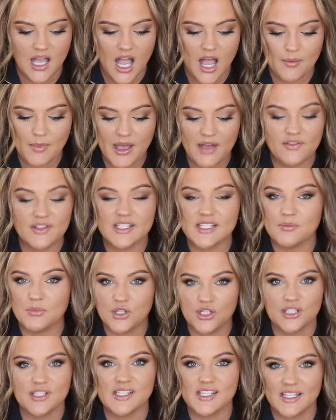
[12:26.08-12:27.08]
I'm having some
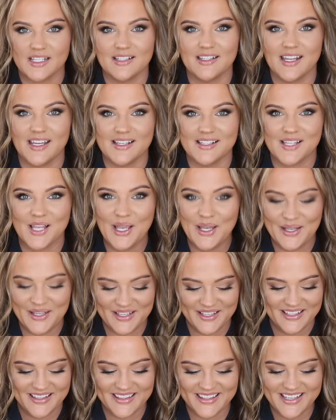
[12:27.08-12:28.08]
good skin days.
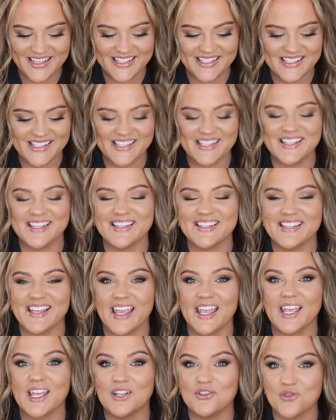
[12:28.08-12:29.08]
This is
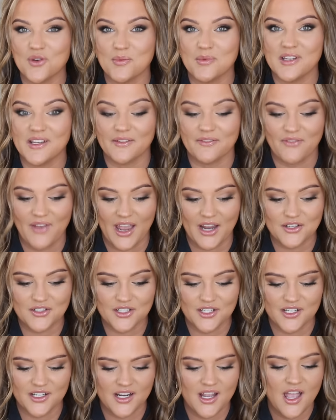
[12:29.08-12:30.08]
a contributing
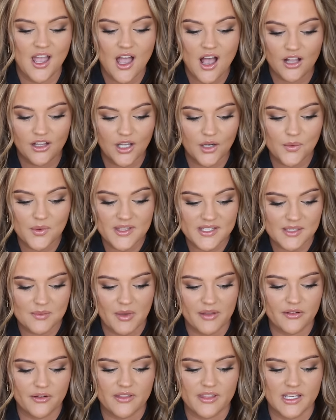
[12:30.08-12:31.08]
factor along with some
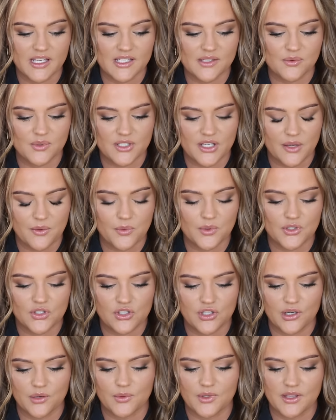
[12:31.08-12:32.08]
other things which I will
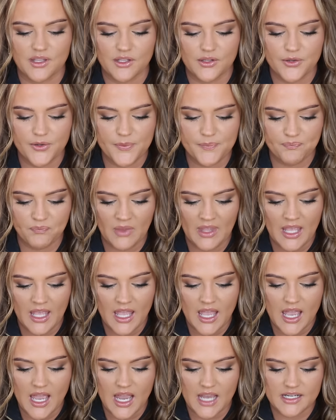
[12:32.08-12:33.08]
share with you.
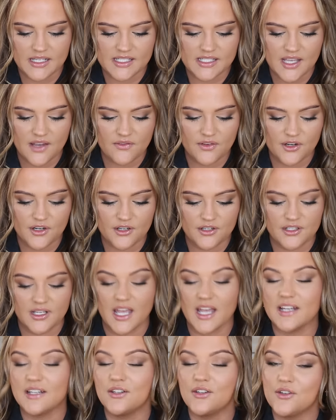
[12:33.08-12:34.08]
I discovered
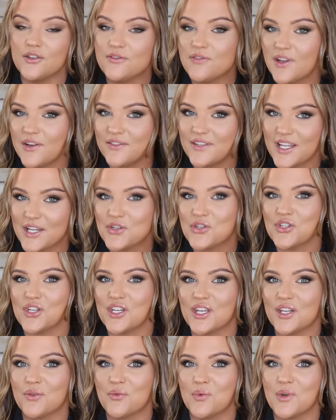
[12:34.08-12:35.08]
a new
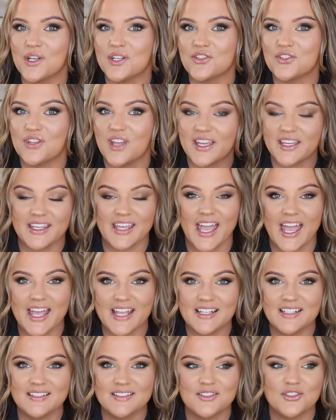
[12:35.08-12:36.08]
foundation which
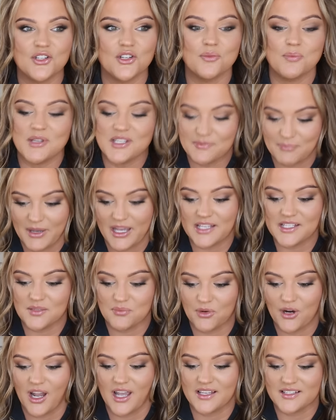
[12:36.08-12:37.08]
again took me by
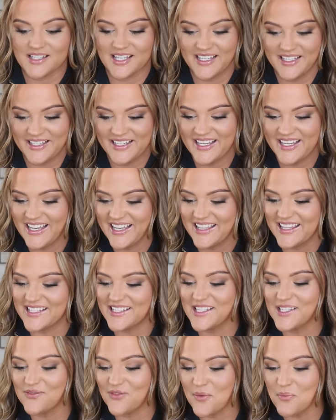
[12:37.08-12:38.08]
surprise. This
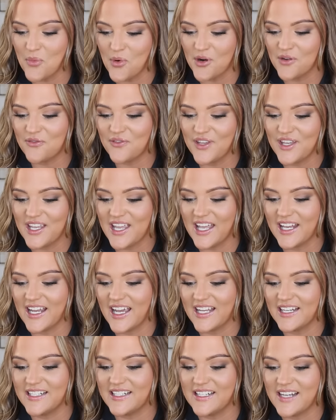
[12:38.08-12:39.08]
is from Morphe, and
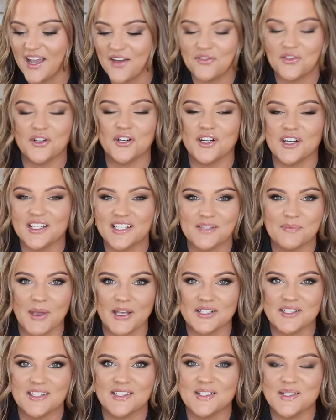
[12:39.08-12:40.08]
I never
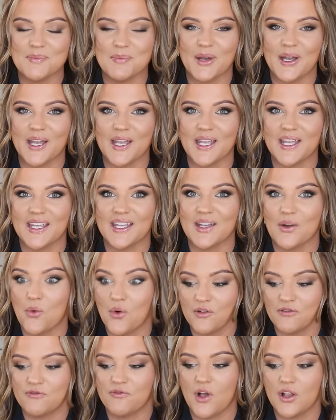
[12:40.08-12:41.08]
expected to buy
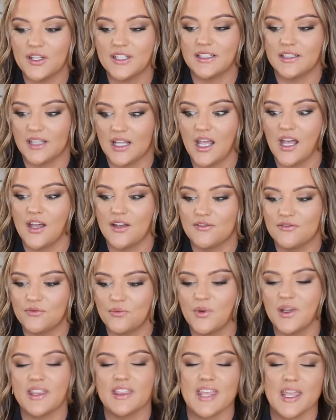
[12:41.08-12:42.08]
or fall in love
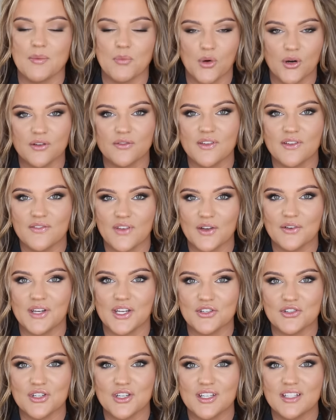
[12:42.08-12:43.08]
with a Morphe
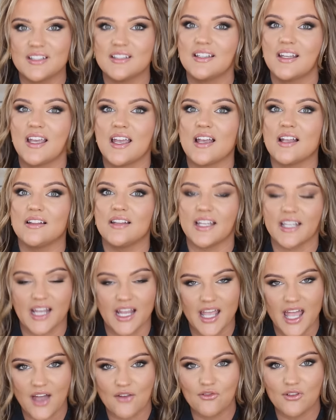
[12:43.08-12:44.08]
foundation like I
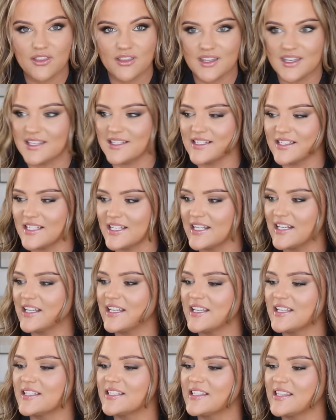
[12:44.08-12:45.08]
have with this. It
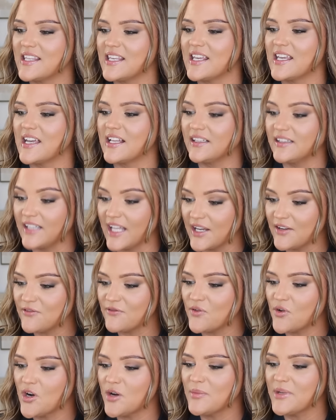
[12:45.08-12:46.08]
is the Light
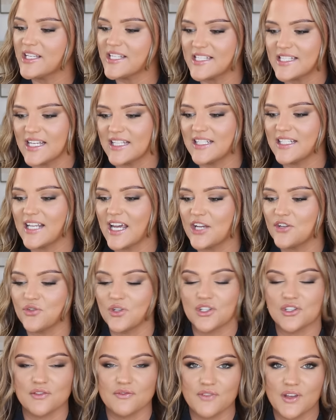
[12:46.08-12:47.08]
Form Extended
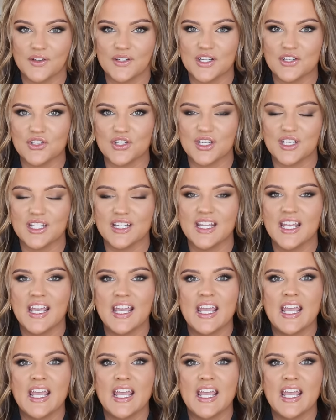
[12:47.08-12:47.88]
Hydration Foundation.